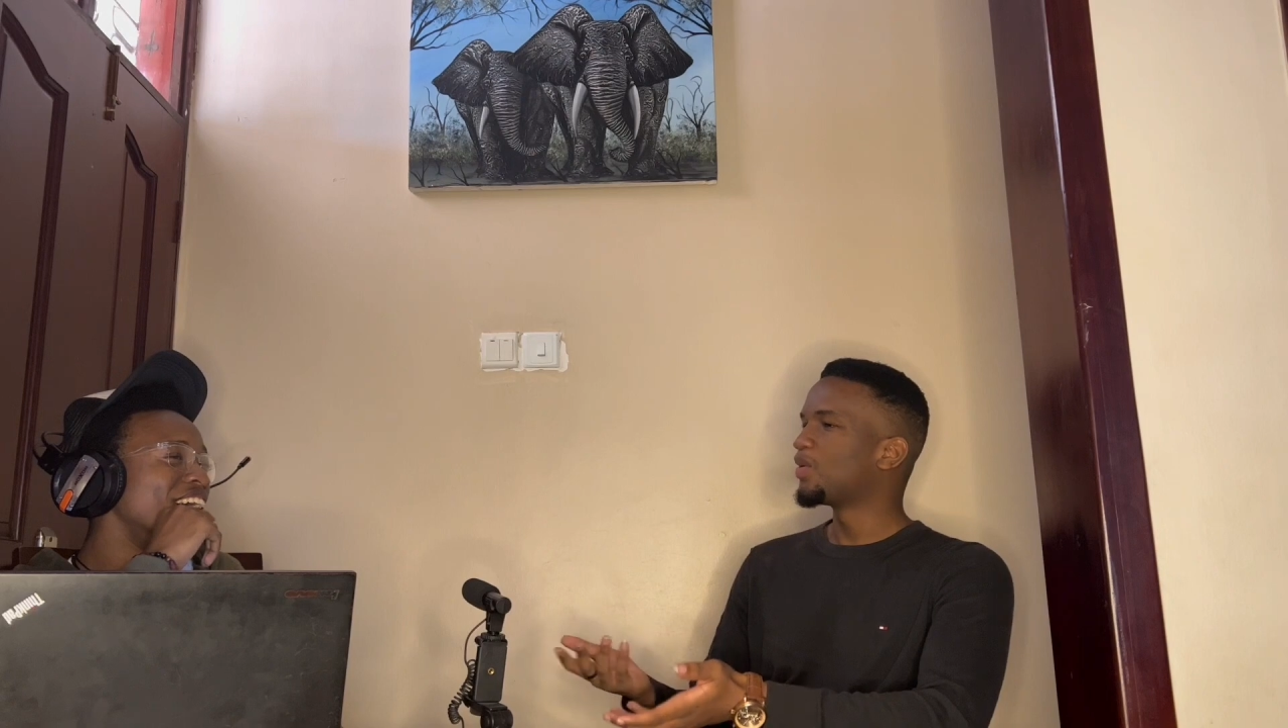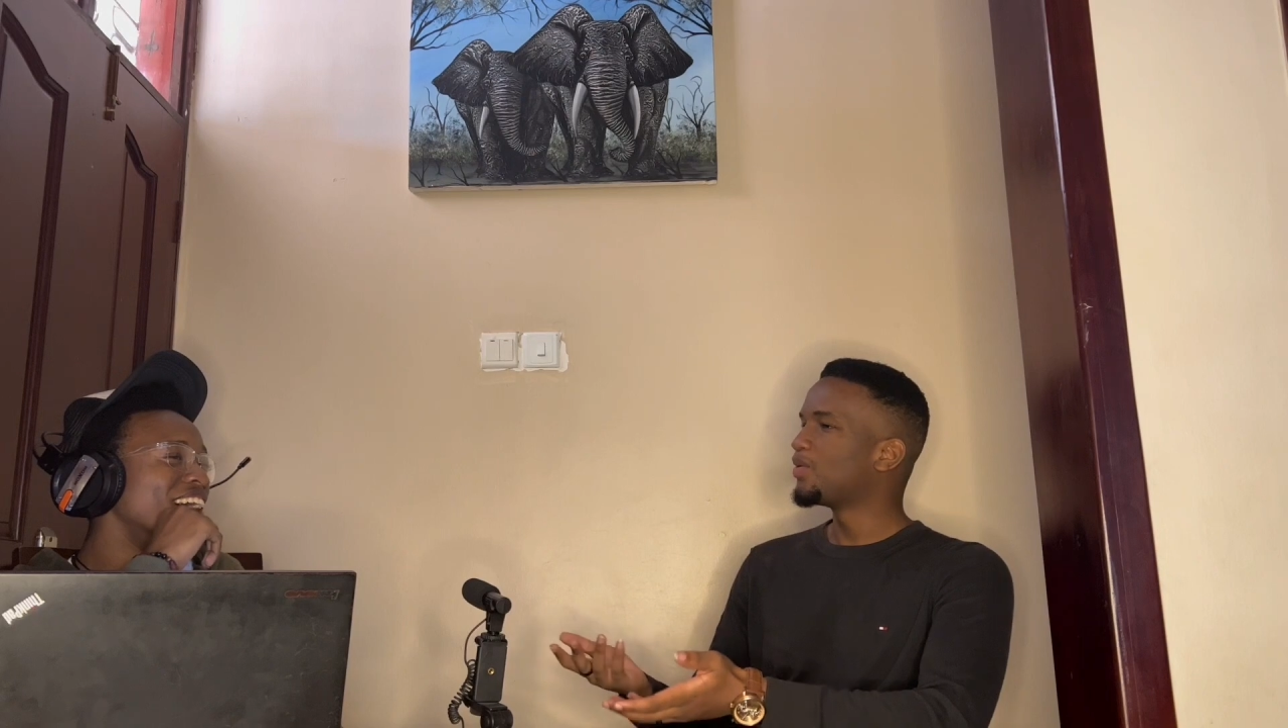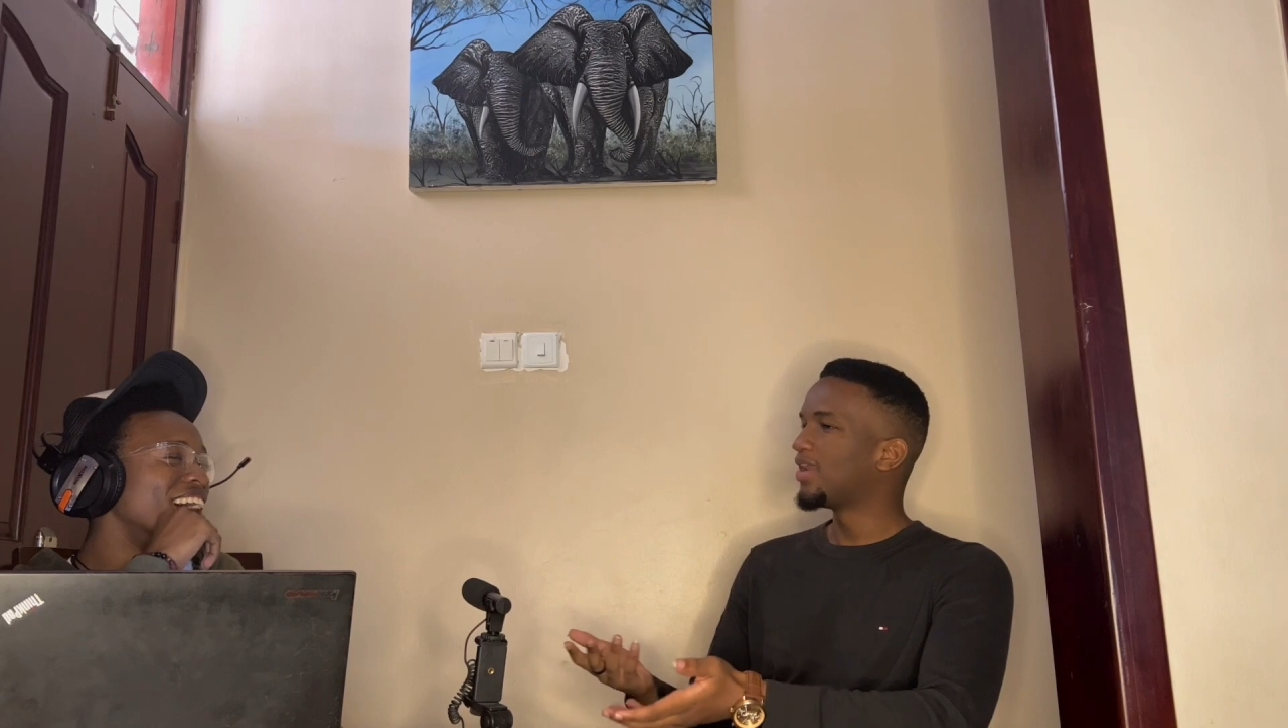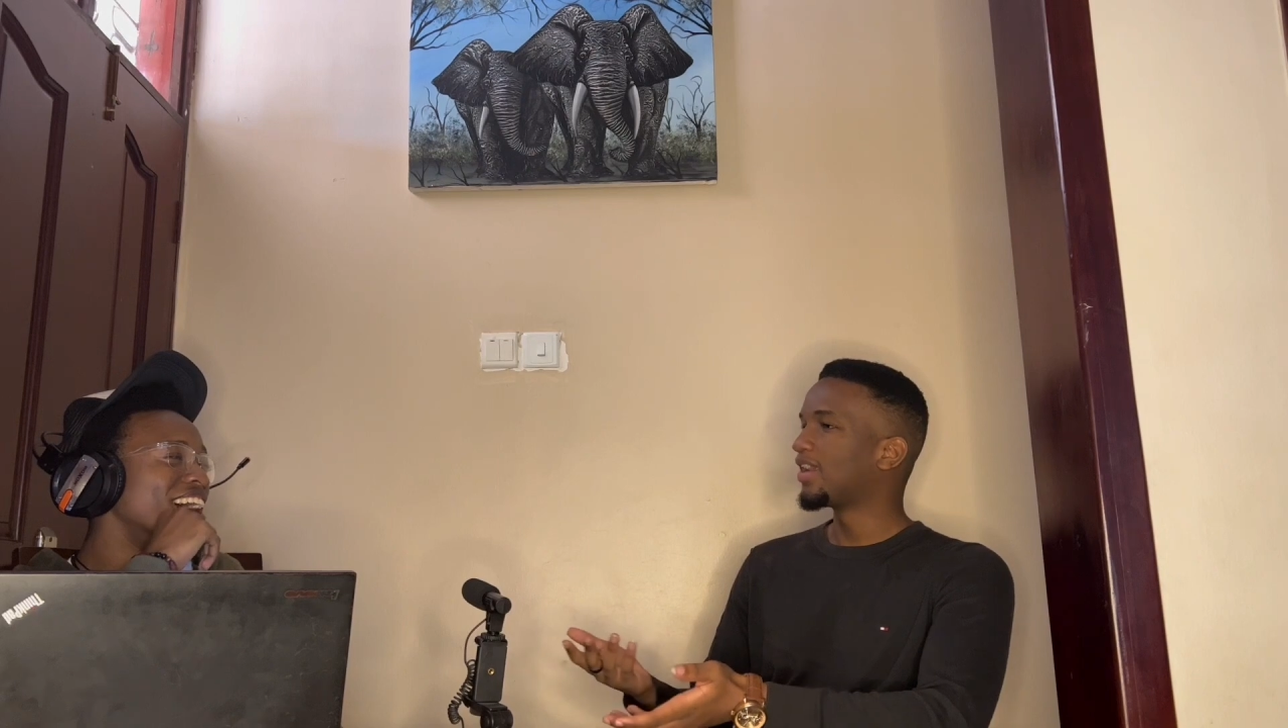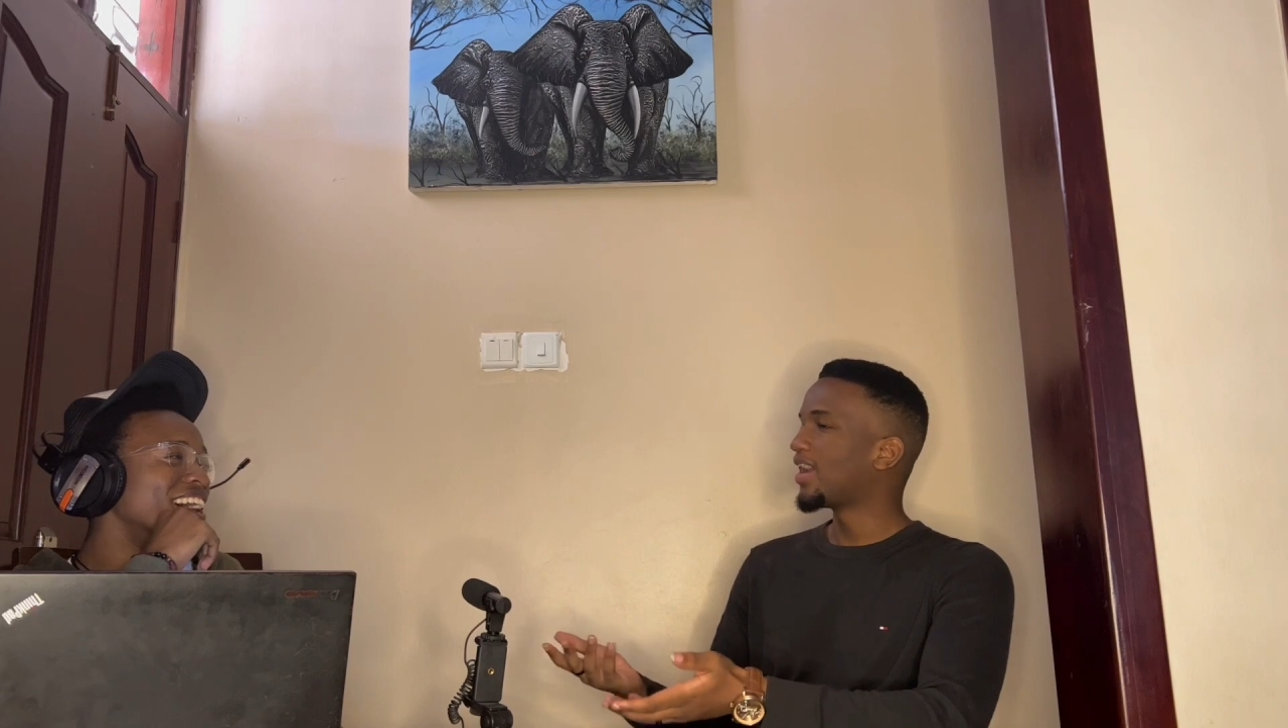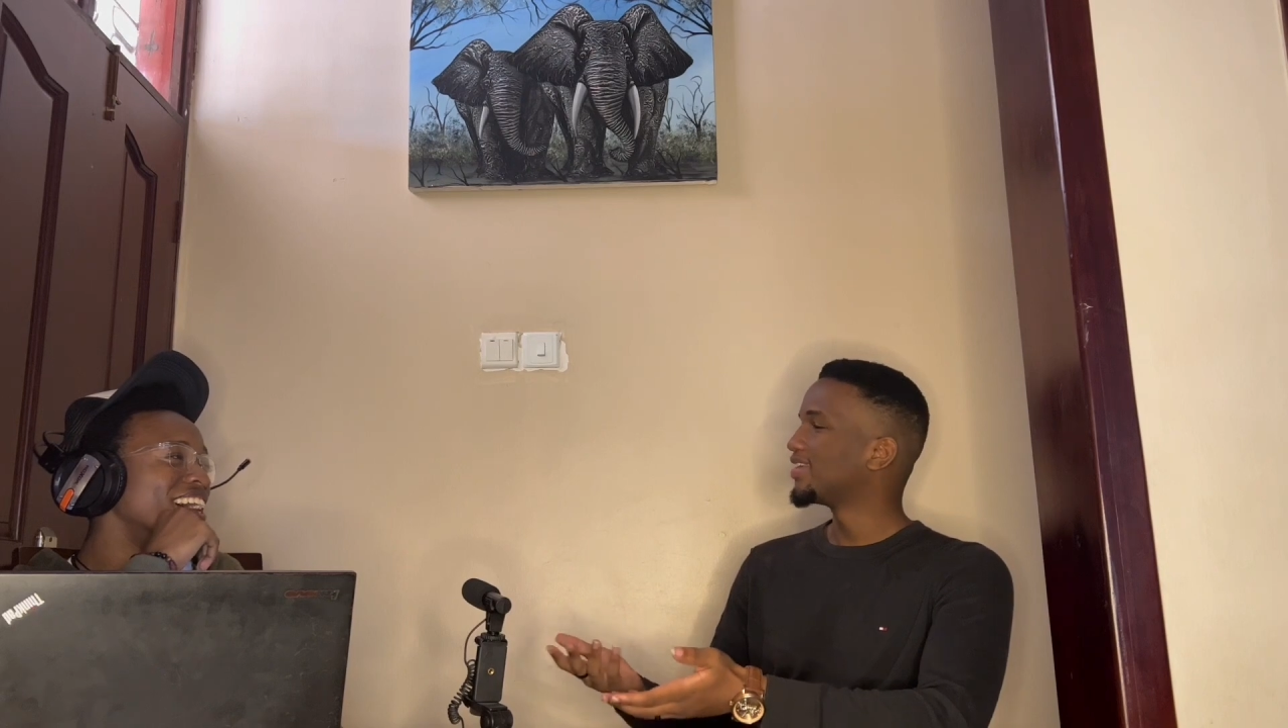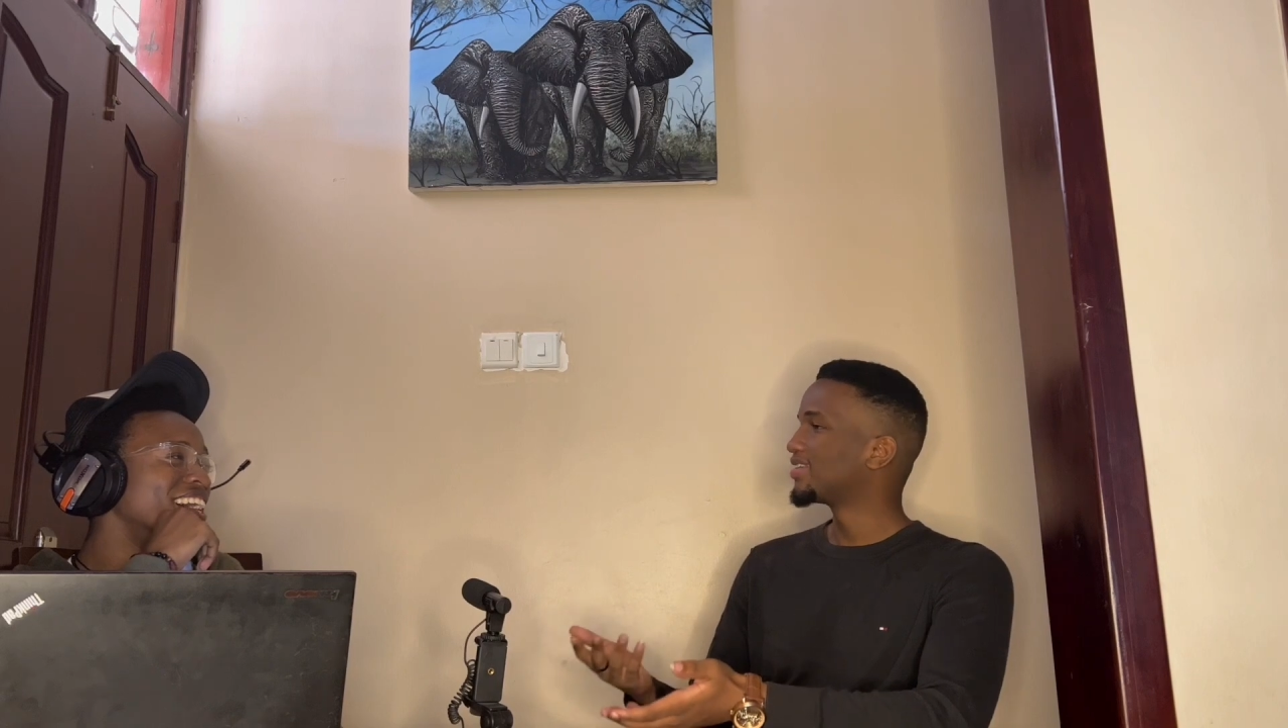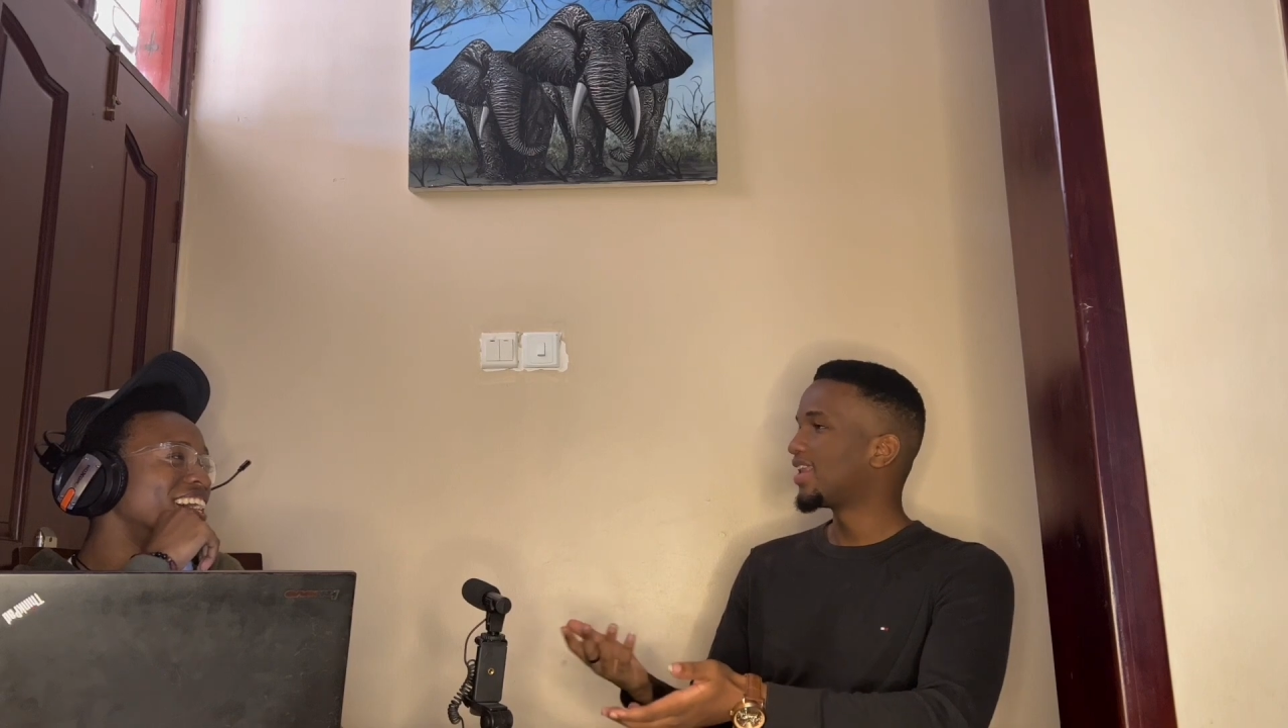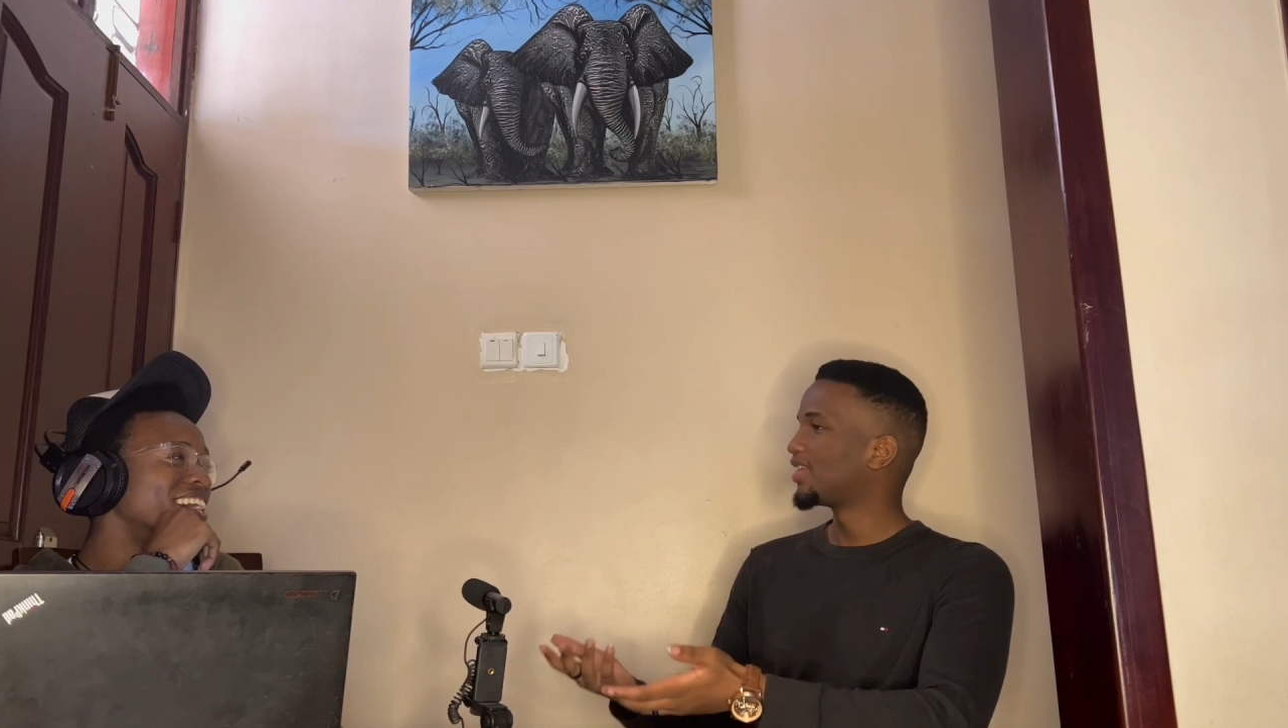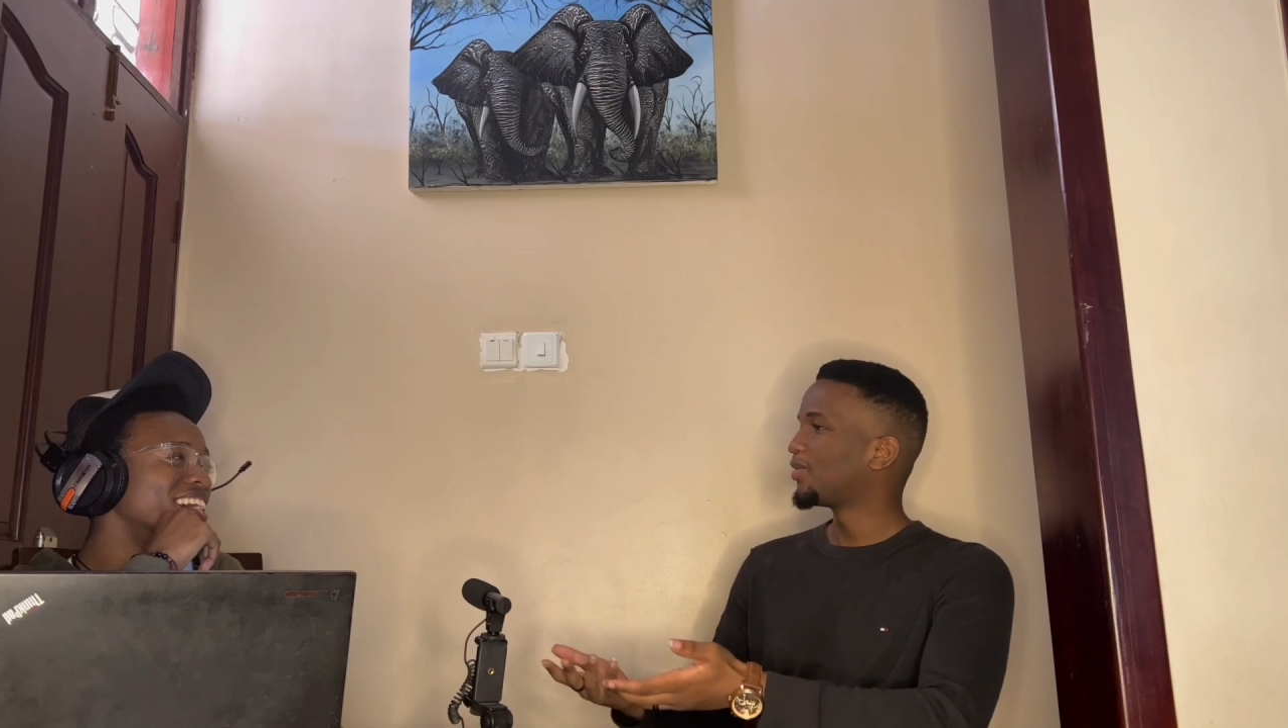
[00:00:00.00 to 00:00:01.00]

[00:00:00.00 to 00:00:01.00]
they'll be like, I just like